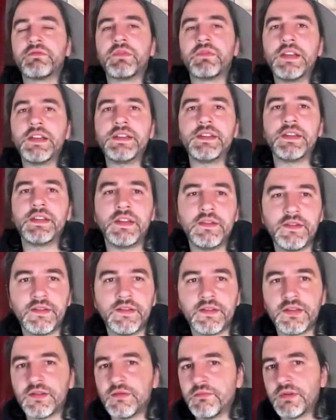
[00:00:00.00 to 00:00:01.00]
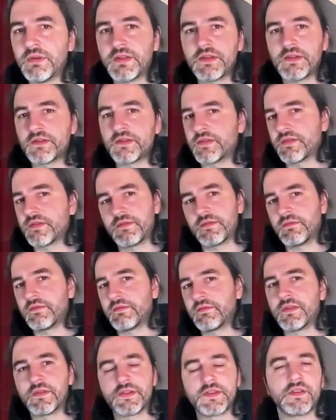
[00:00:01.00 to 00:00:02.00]
writing anything in because
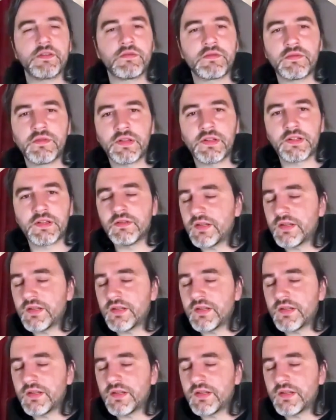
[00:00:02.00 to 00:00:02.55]
there is no correct?